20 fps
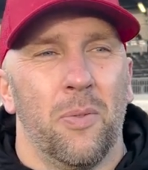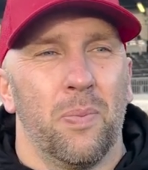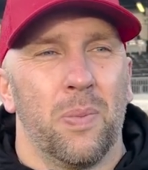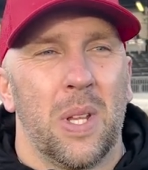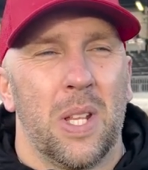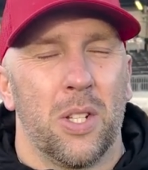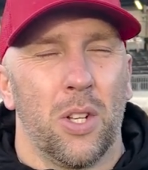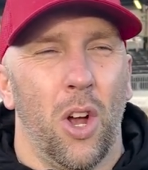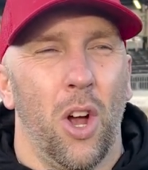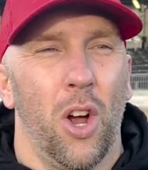
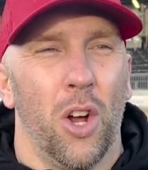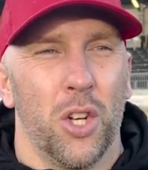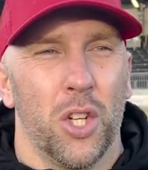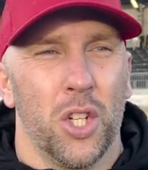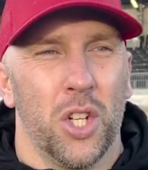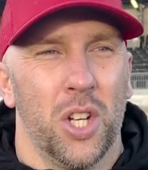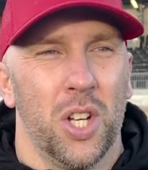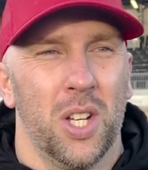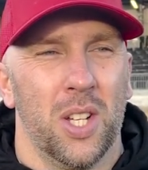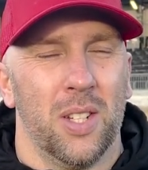it's
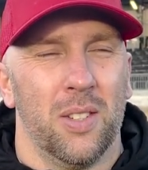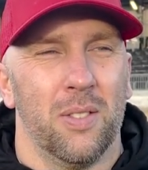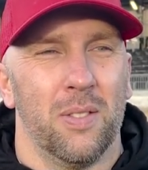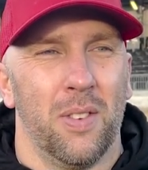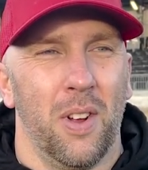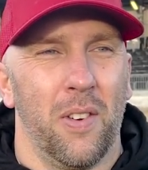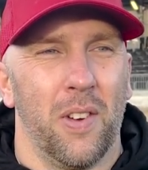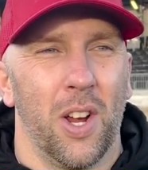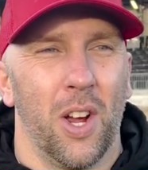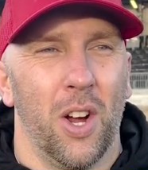harsh,
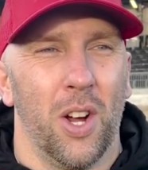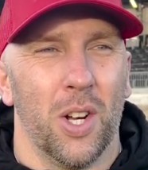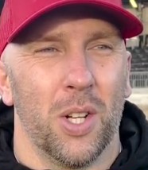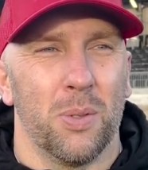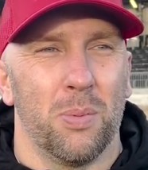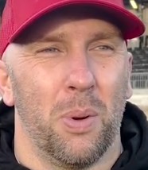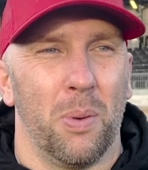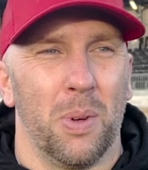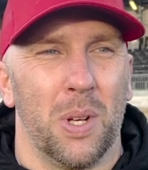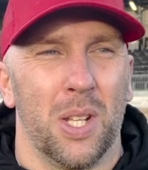very
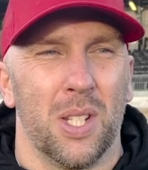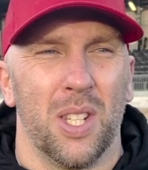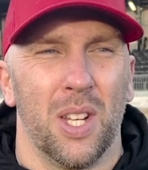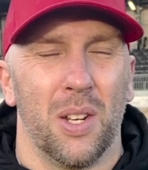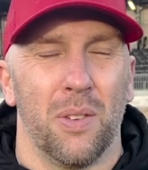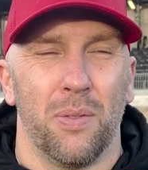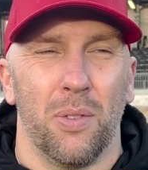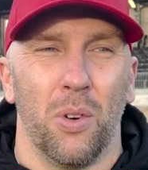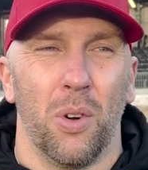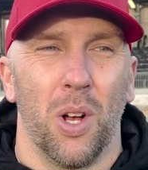harsh, but we
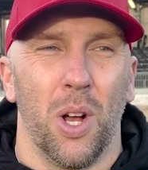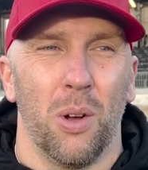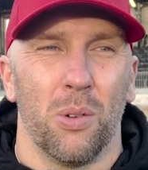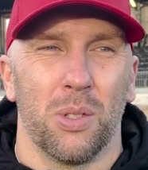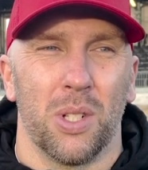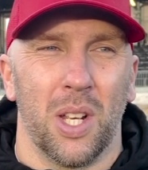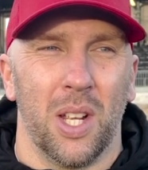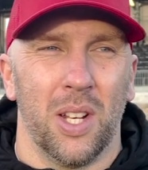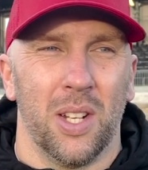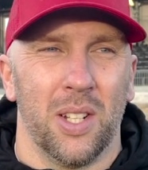conceded four
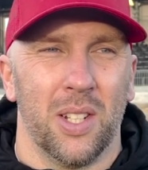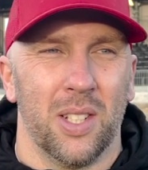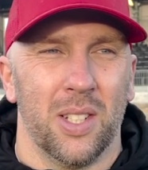goals again.